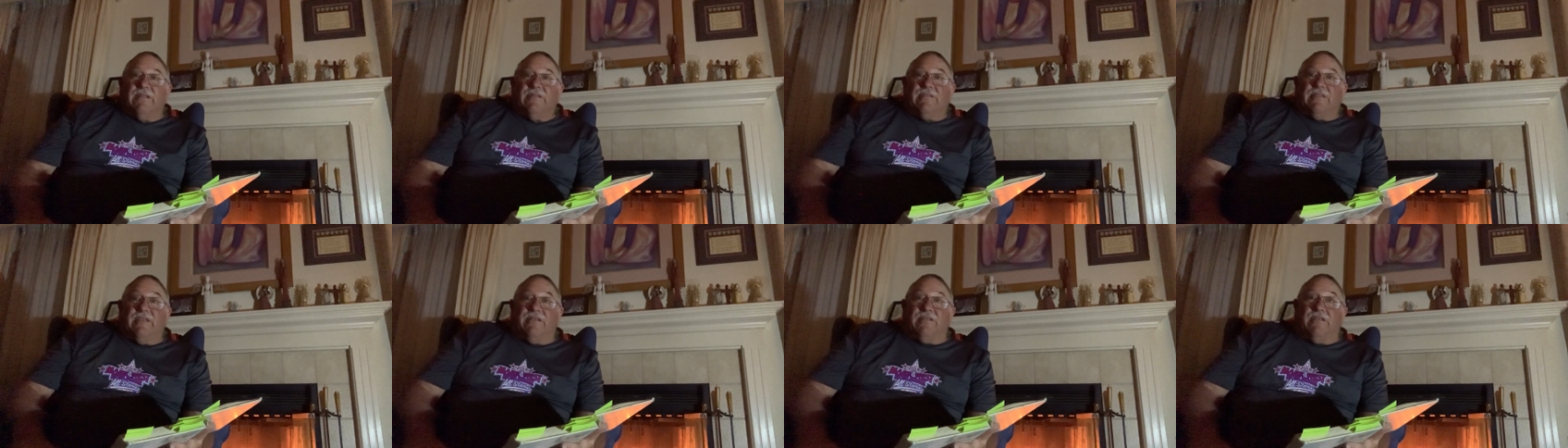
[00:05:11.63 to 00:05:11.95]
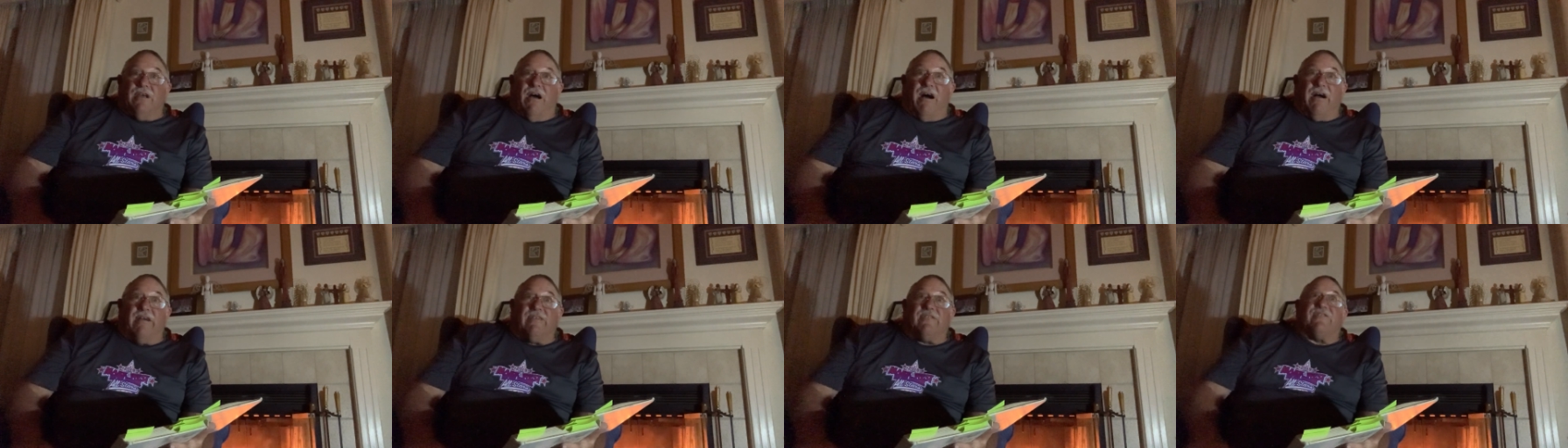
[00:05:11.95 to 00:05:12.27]
The
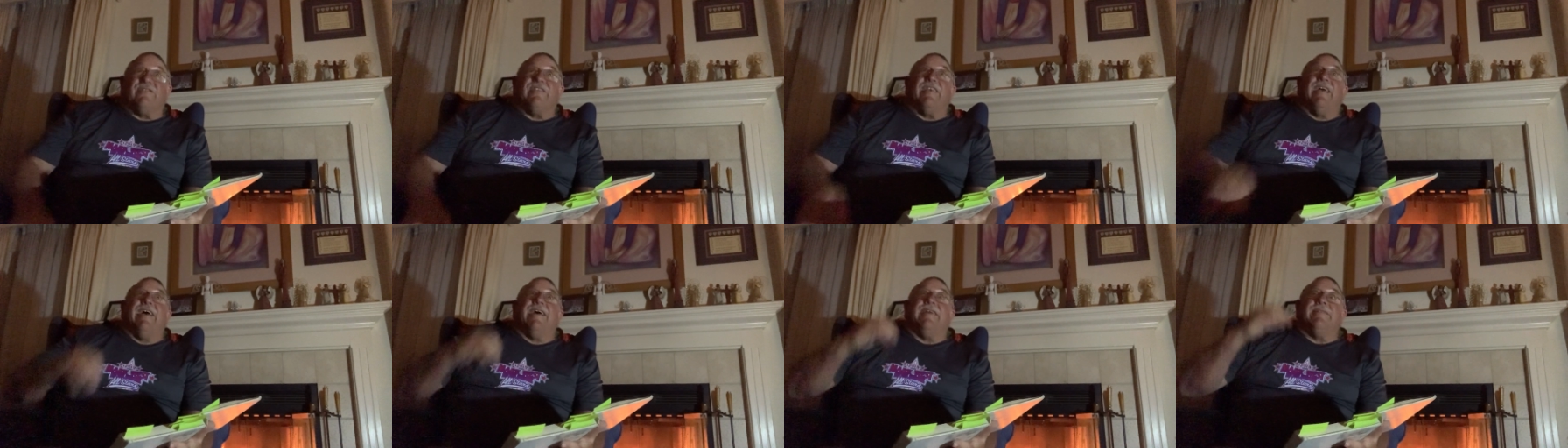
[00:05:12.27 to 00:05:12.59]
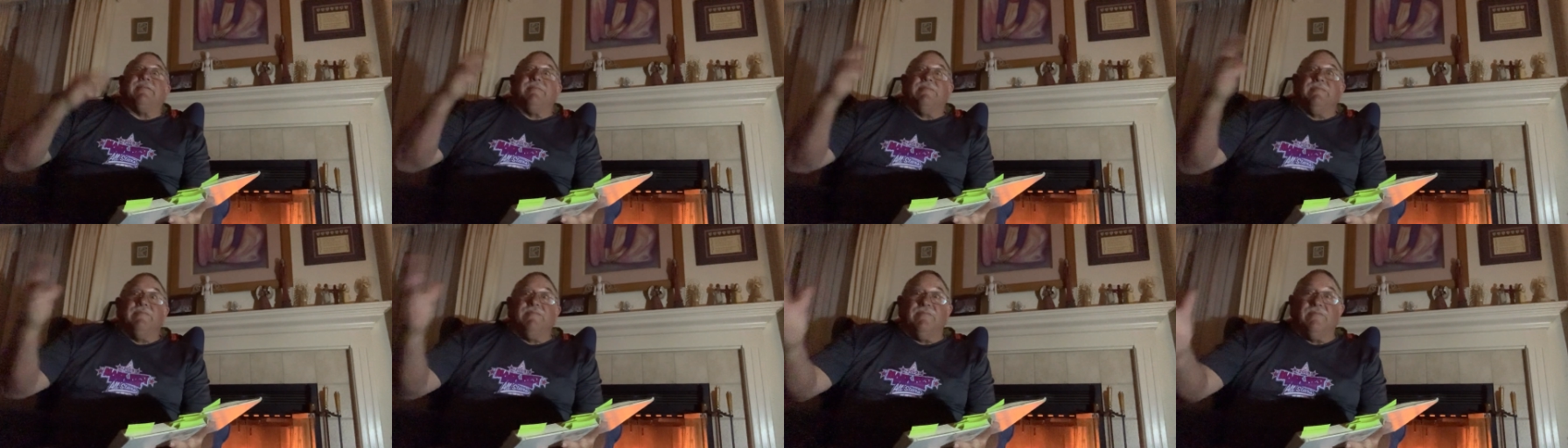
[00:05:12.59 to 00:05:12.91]
dog
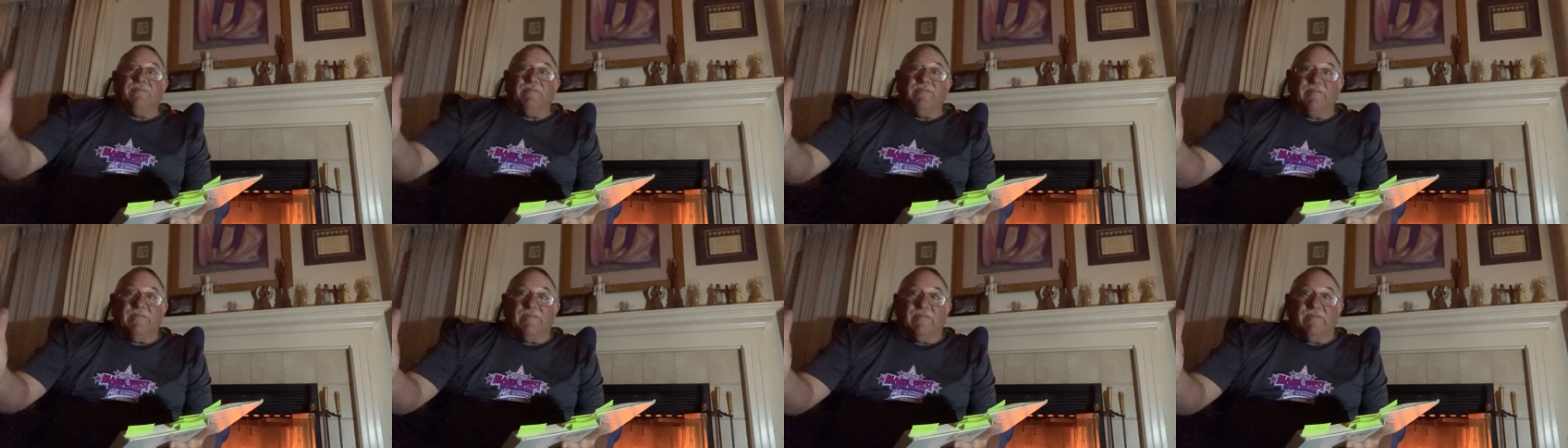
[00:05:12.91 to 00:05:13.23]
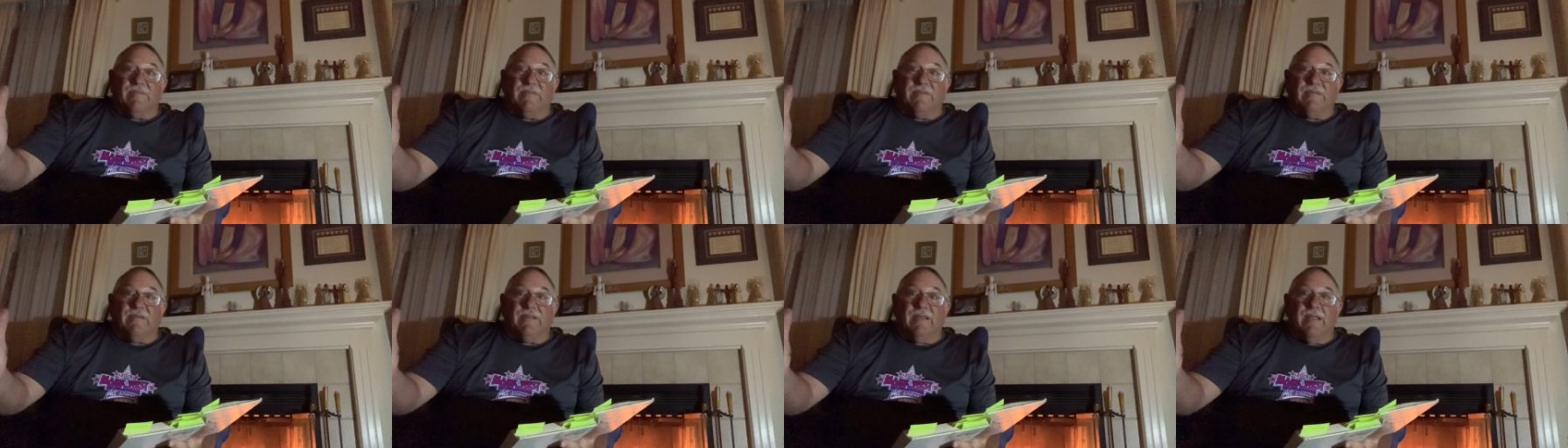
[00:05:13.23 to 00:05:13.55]
said,
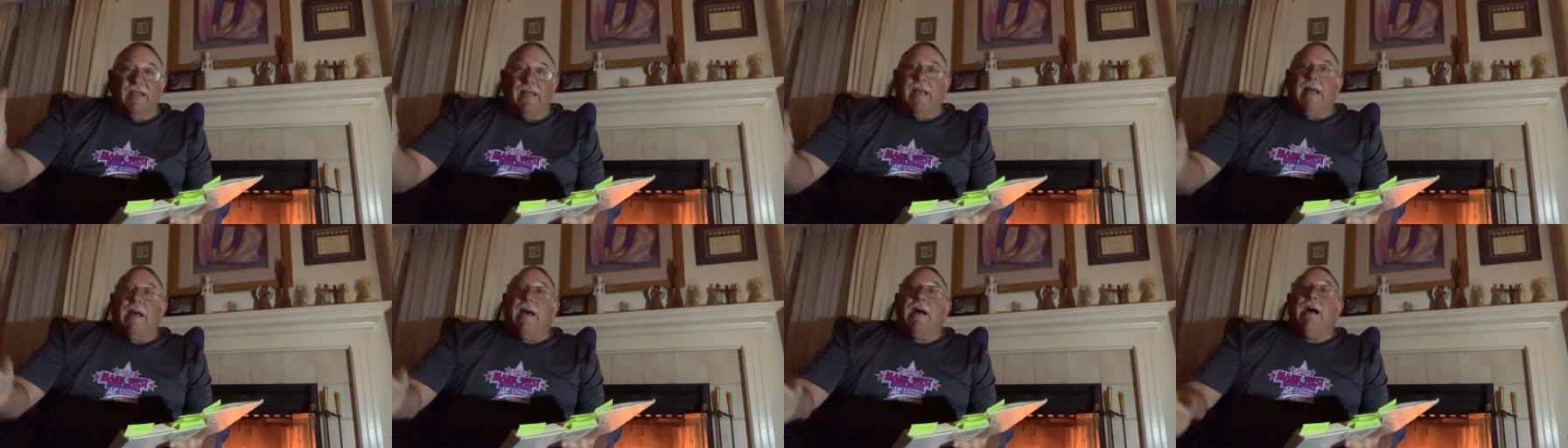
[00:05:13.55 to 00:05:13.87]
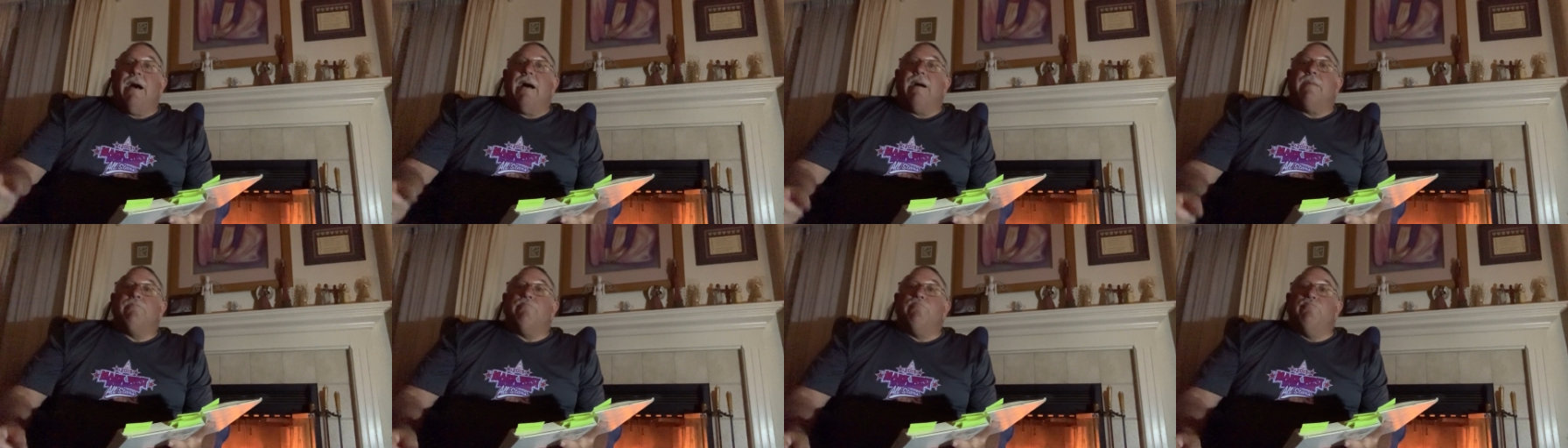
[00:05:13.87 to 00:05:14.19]

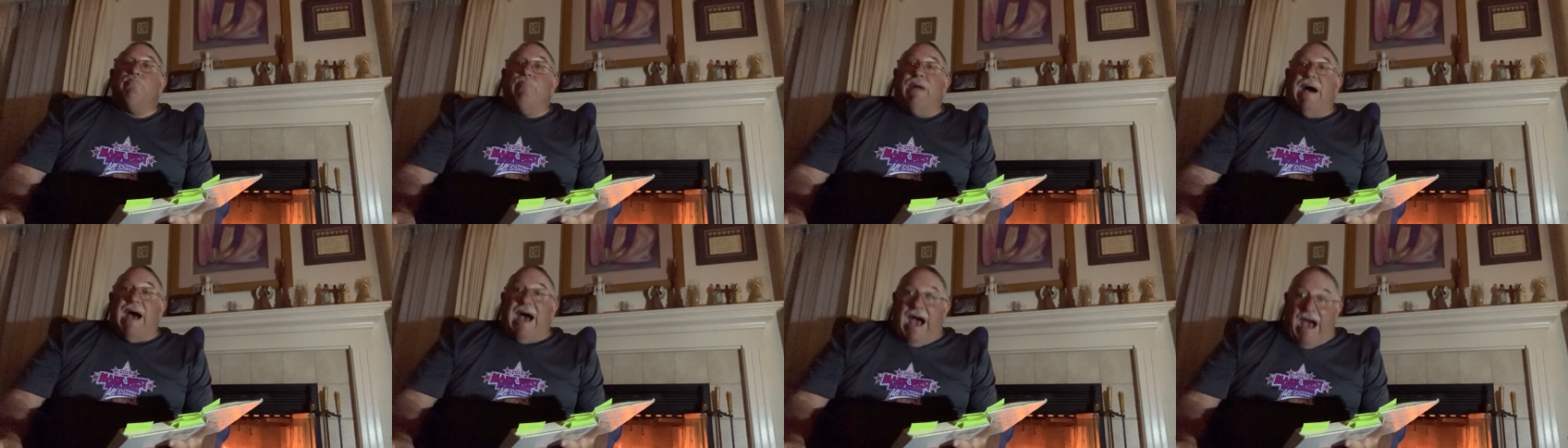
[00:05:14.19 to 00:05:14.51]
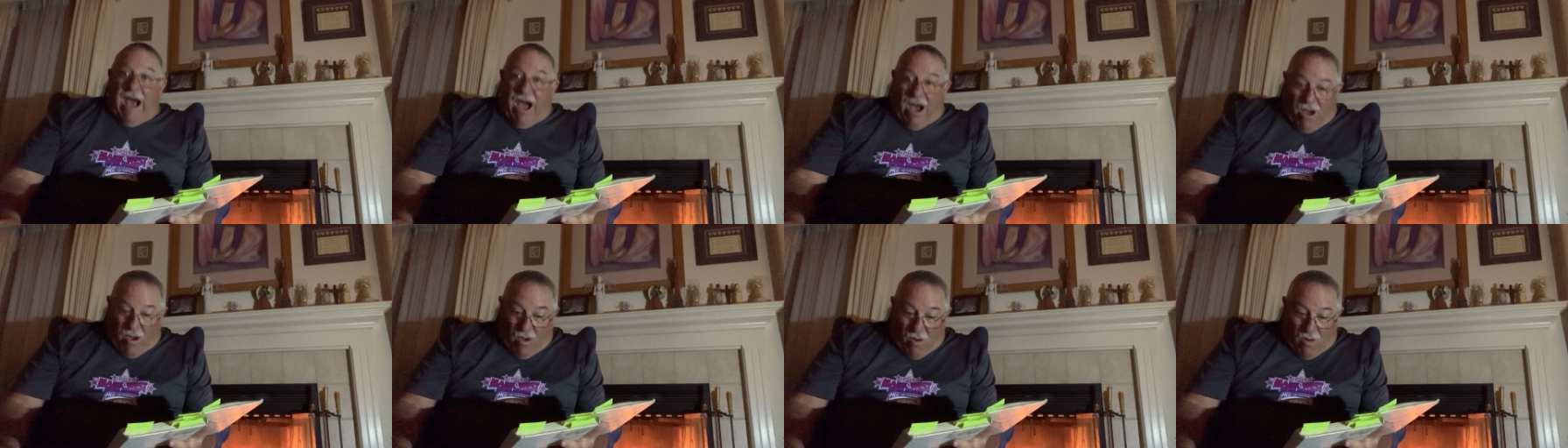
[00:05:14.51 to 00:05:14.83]

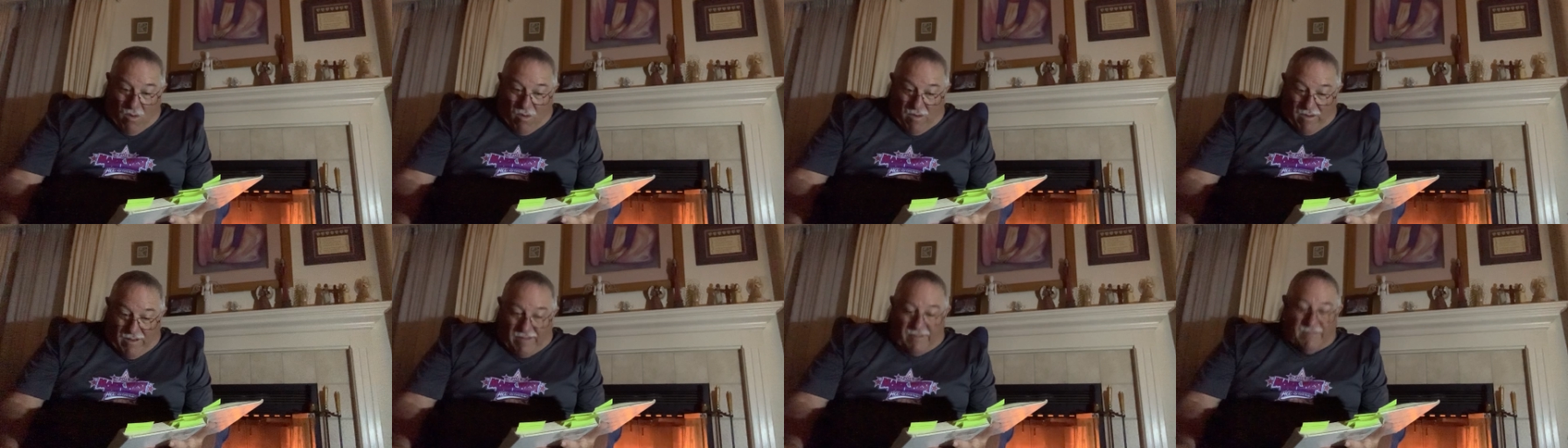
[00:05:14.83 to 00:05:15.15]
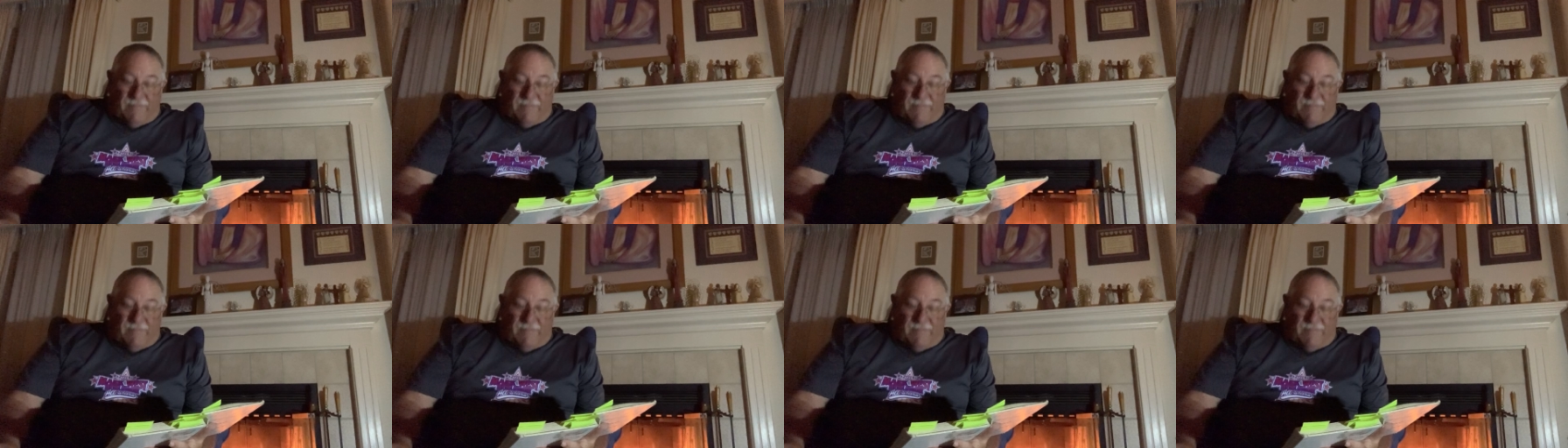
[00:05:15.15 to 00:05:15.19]
Bow.